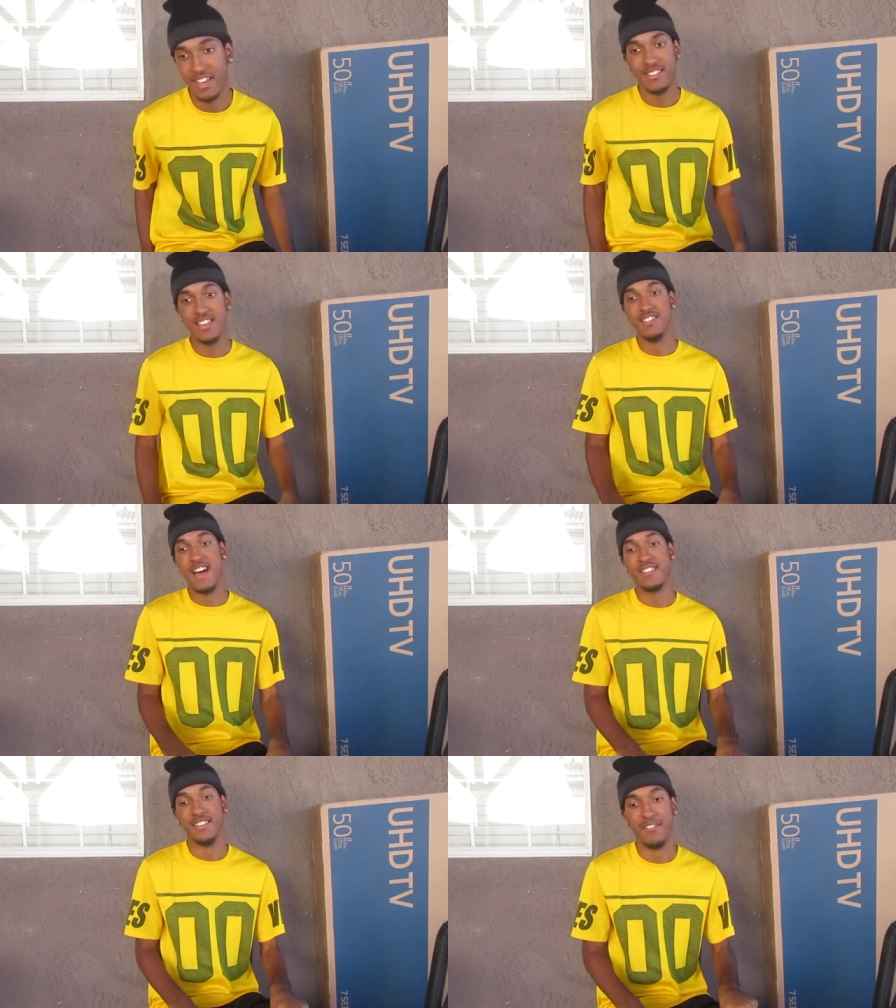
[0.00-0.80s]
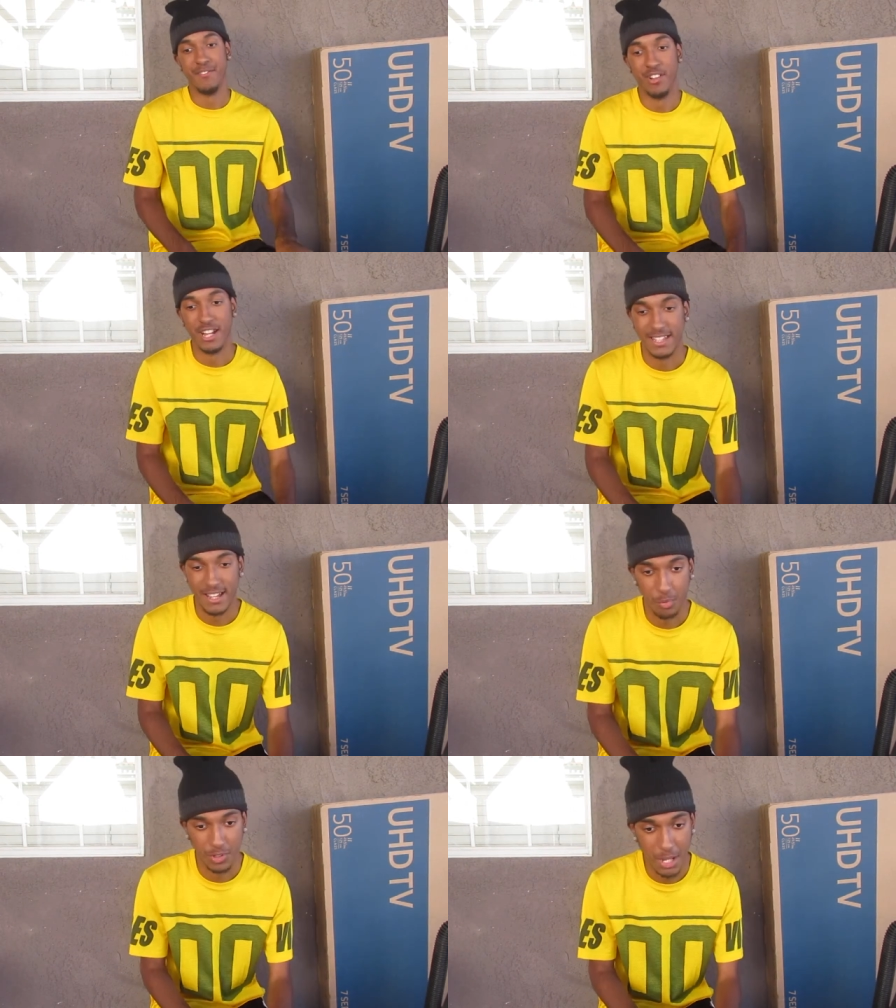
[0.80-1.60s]
J.C. Jackson. I feel like
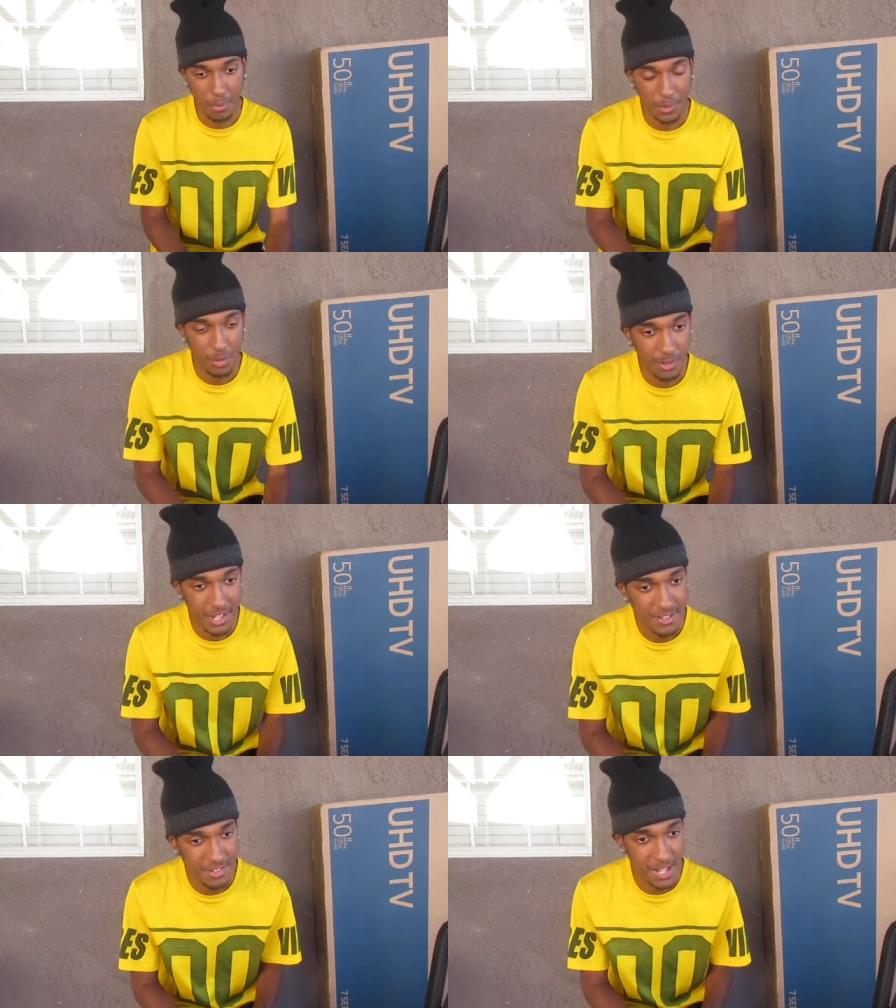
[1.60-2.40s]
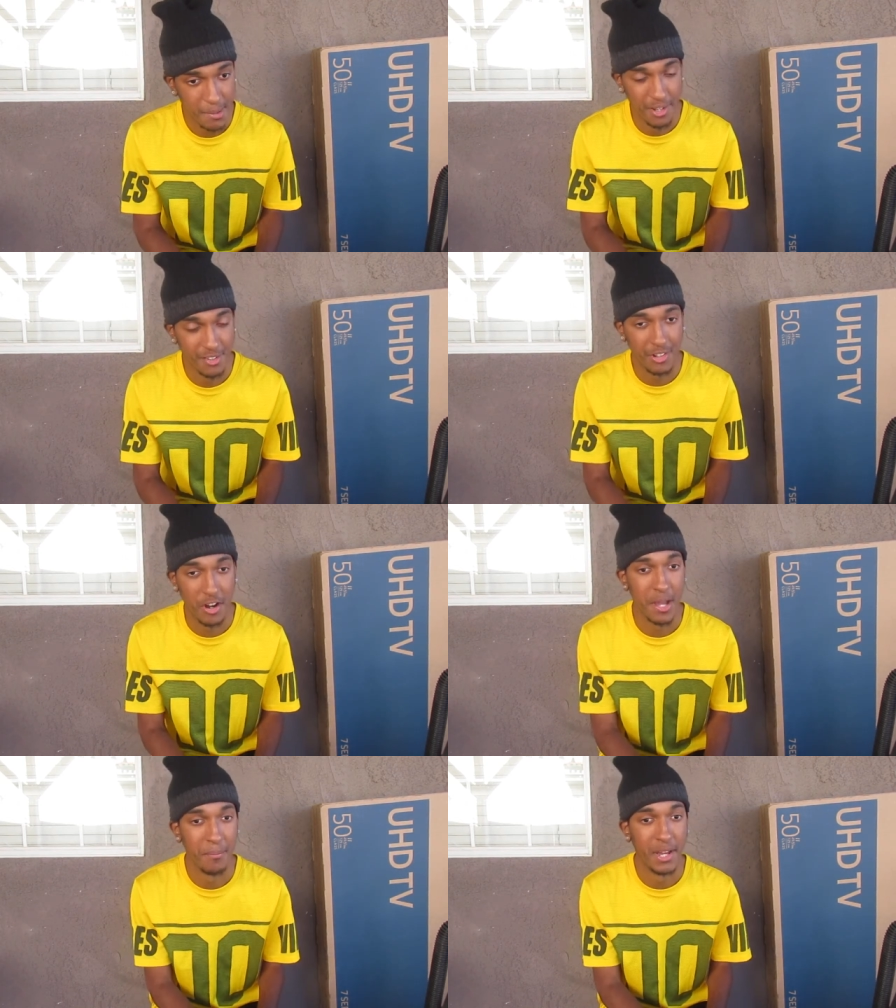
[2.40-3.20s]
that's what they were doing yesterday, but it's
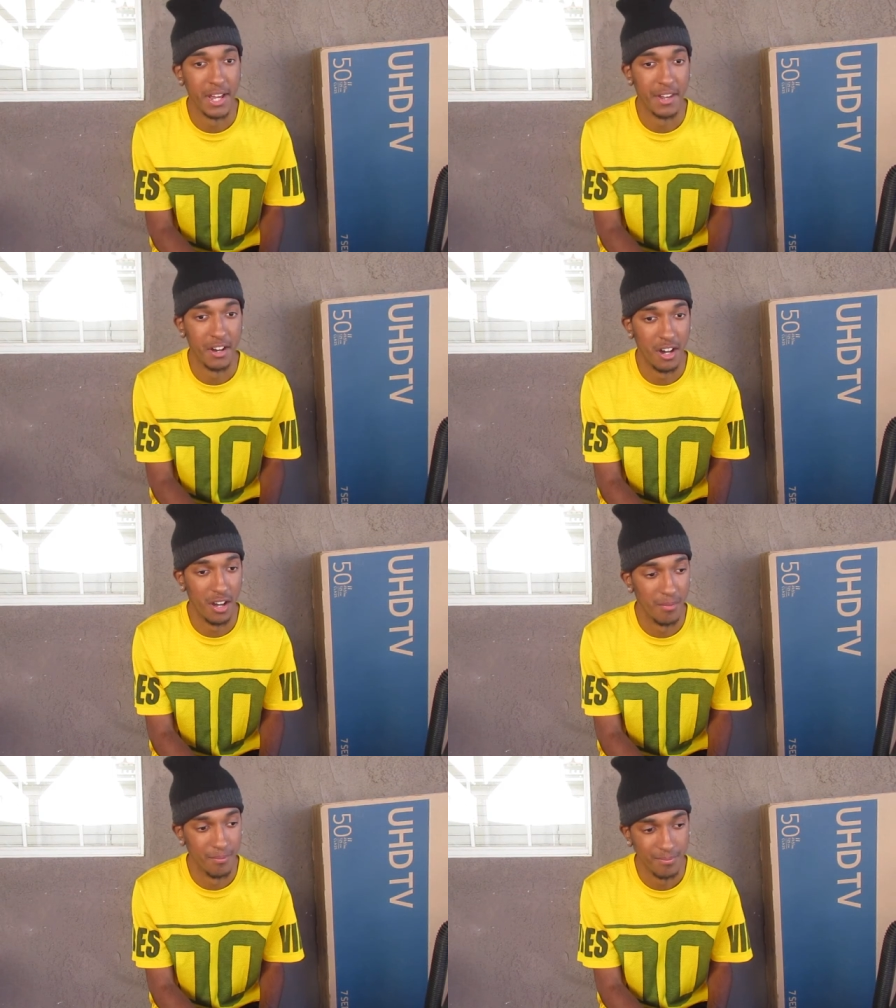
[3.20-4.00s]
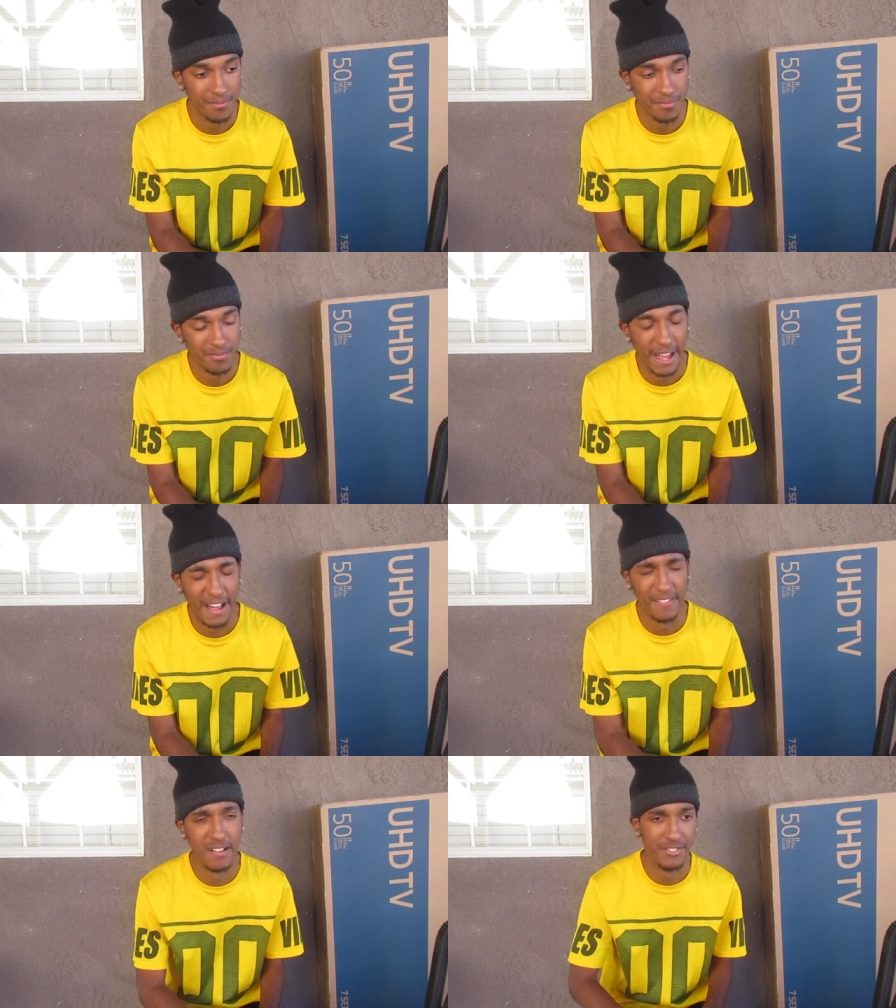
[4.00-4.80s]
all right, man. Um,
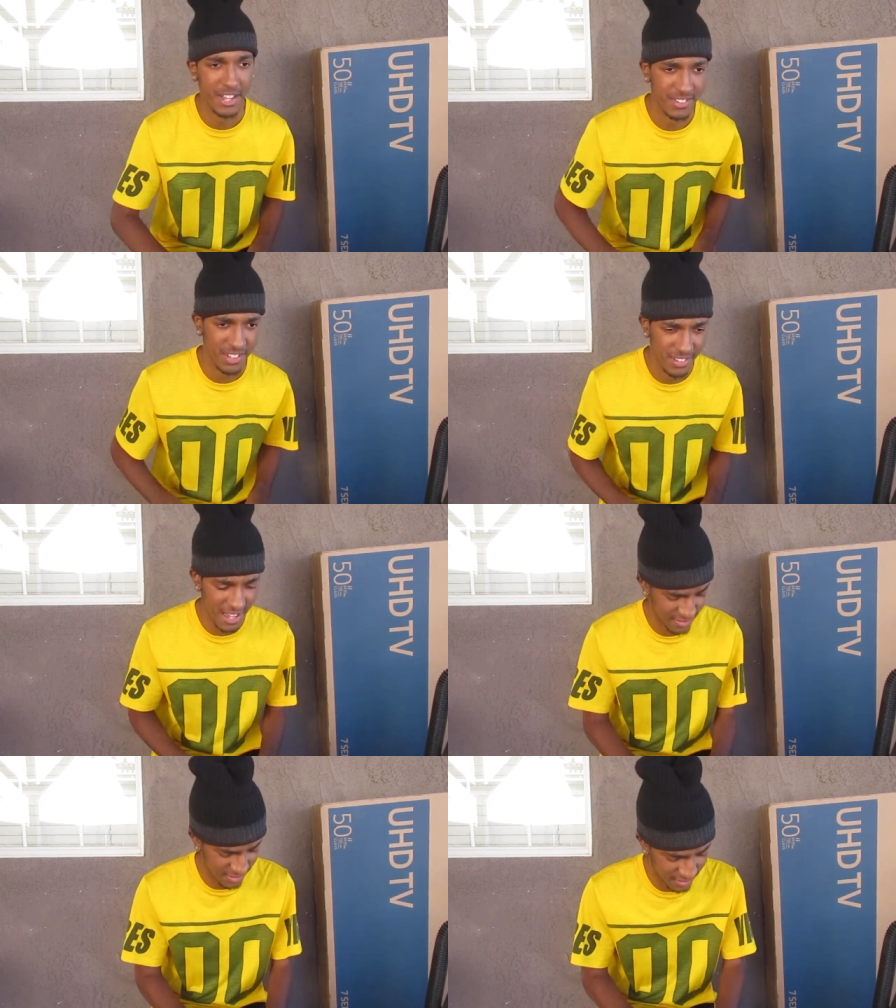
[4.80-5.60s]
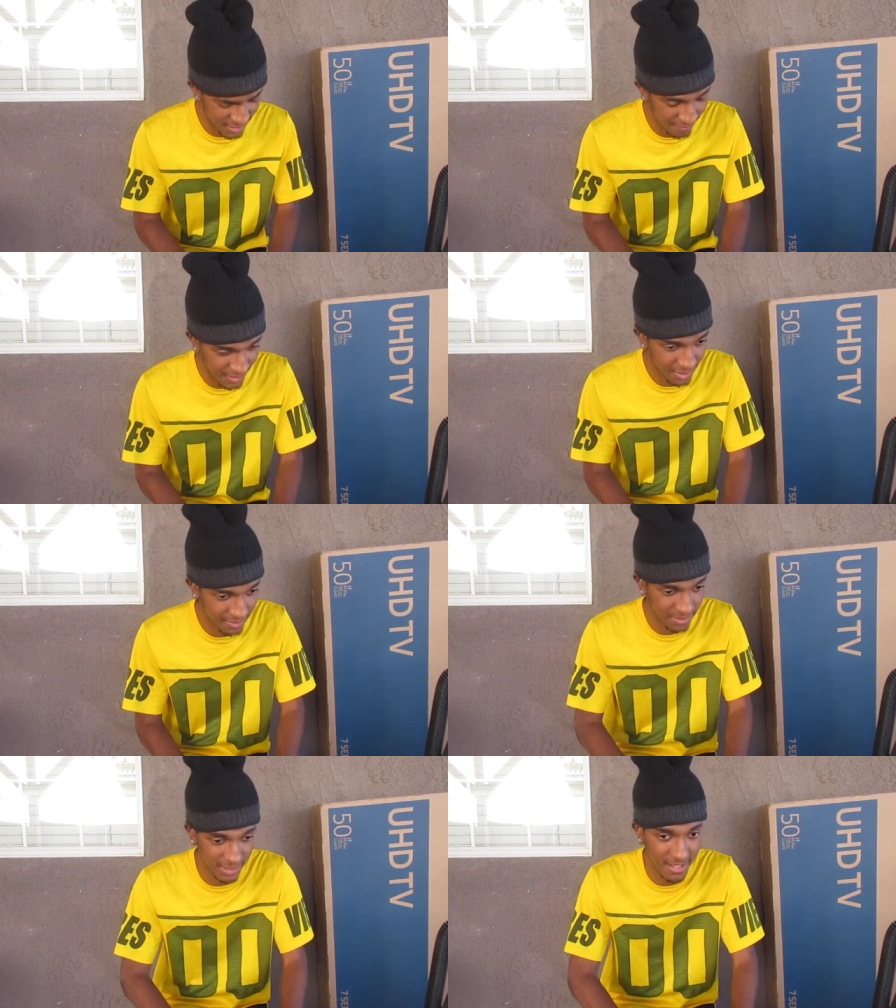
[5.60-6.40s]
I love J.C. Jackson at depth. That's
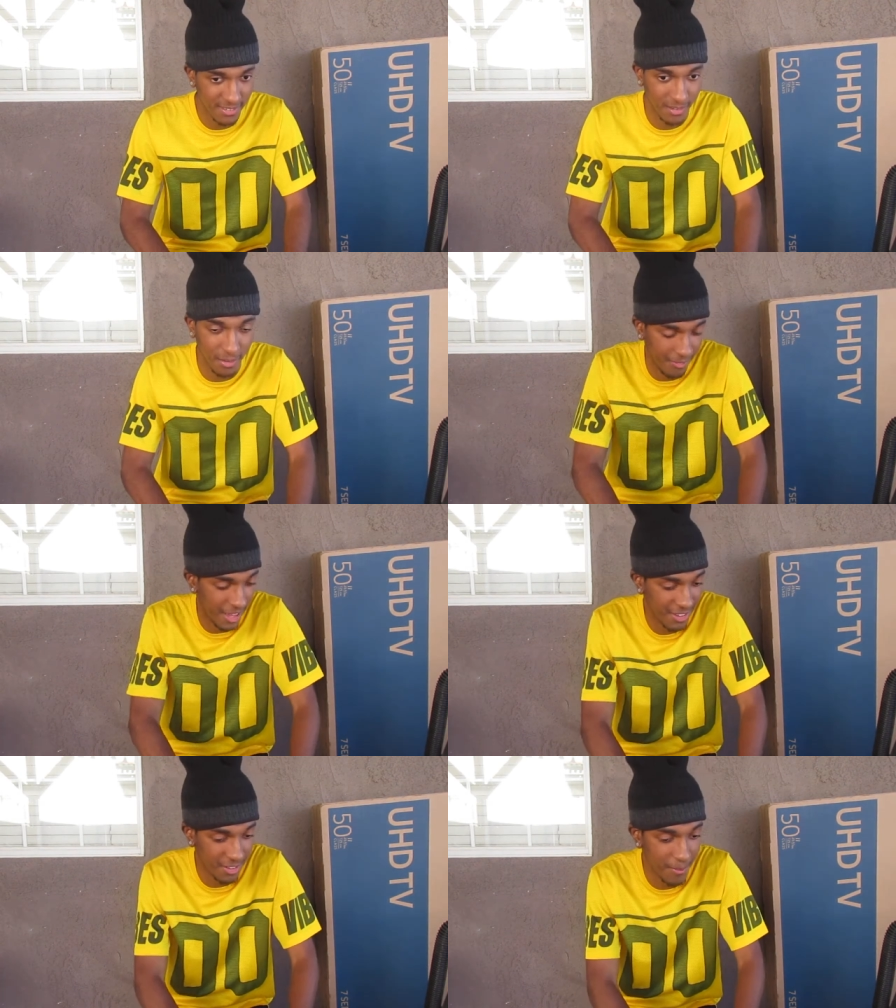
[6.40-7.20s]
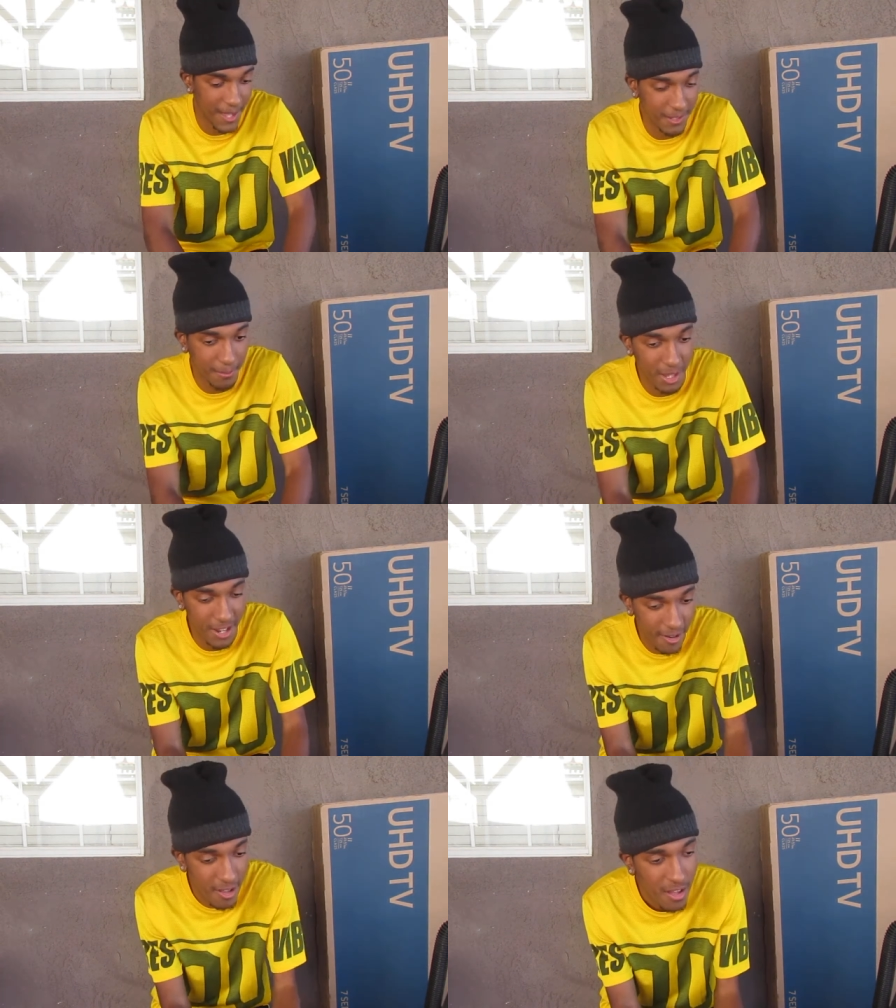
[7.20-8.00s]
that's a uh, that's an amazing
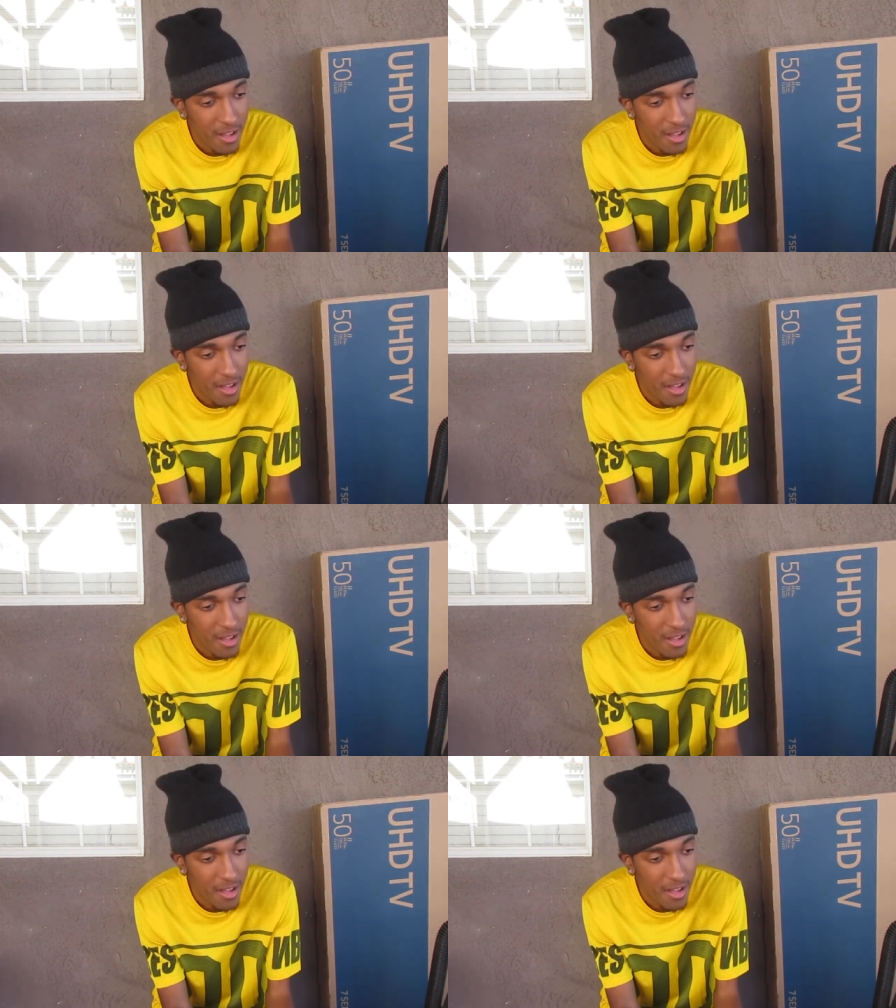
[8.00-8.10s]
player.